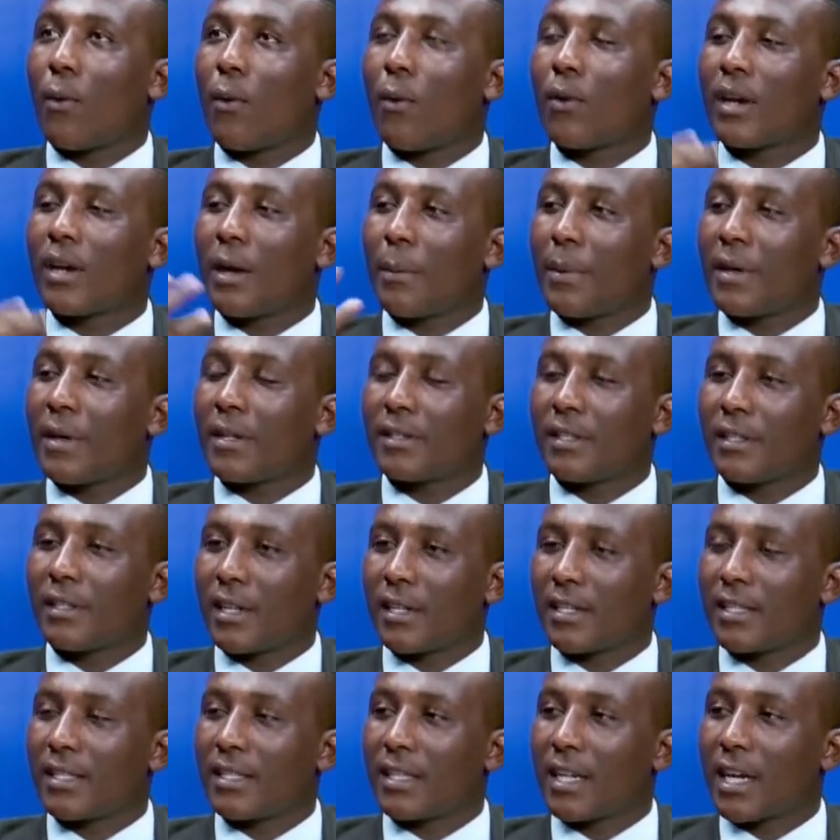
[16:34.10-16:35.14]
What happens
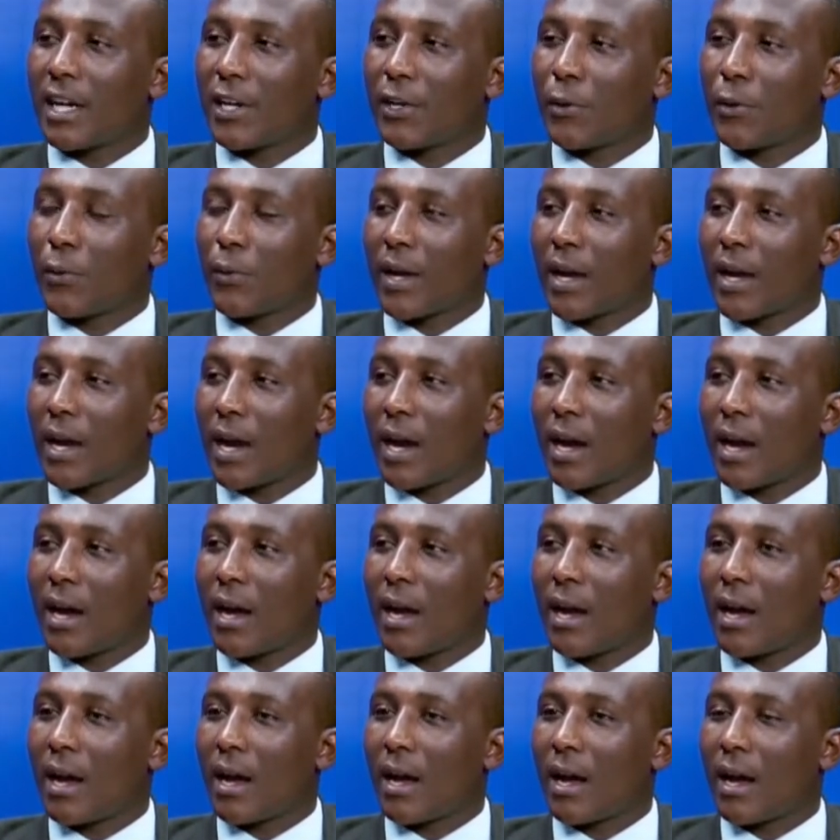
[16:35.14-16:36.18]
in a scenario where
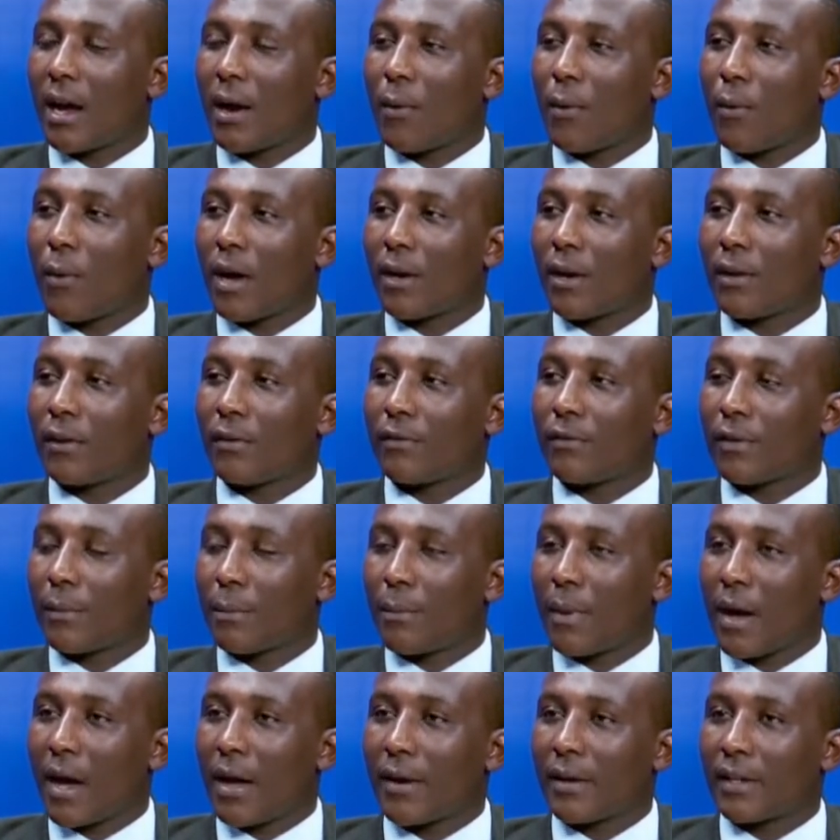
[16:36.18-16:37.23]
one of
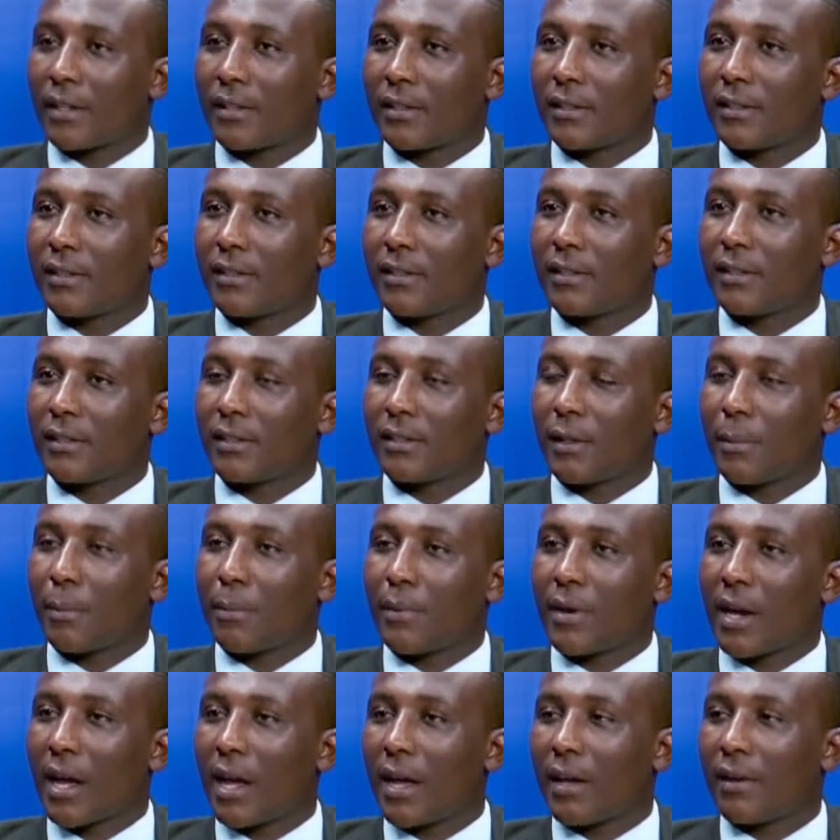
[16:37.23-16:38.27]
the parents
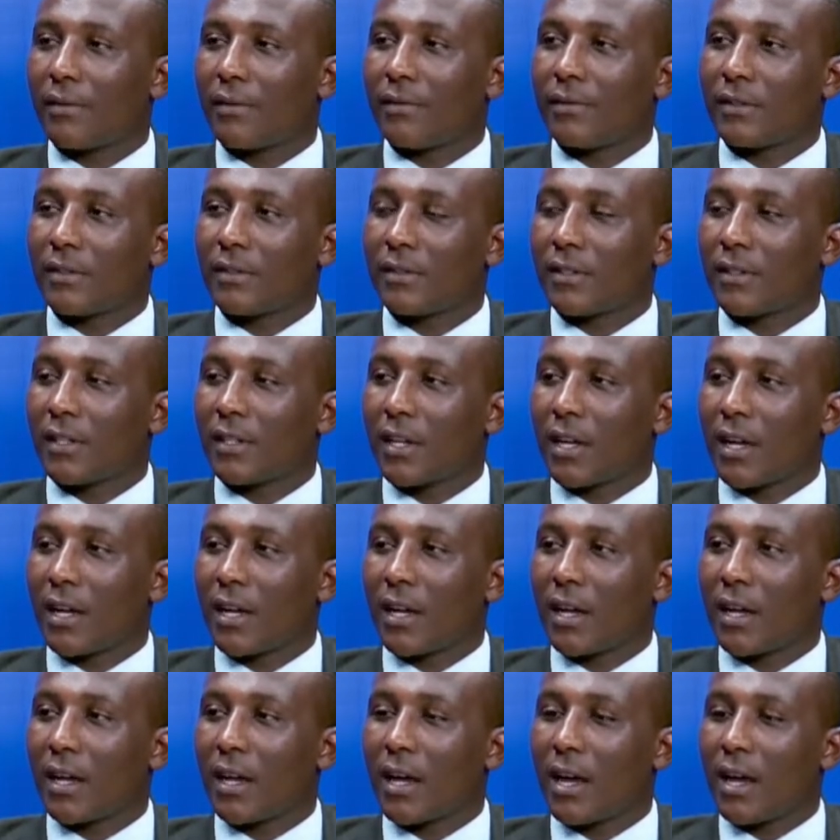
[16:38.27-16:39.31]
deprives
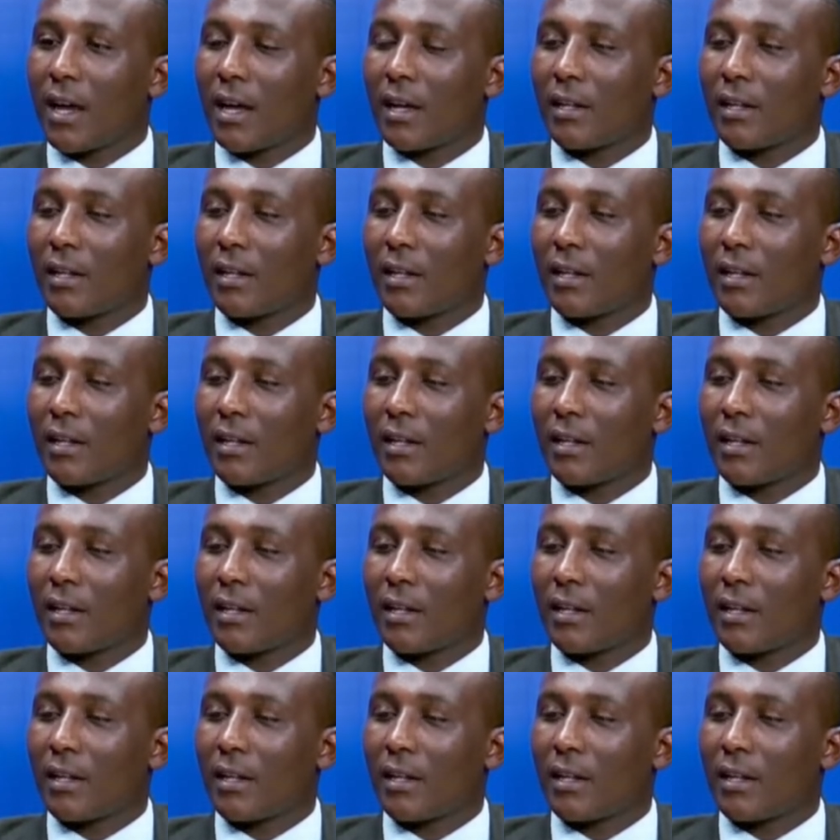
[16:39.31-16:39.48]
the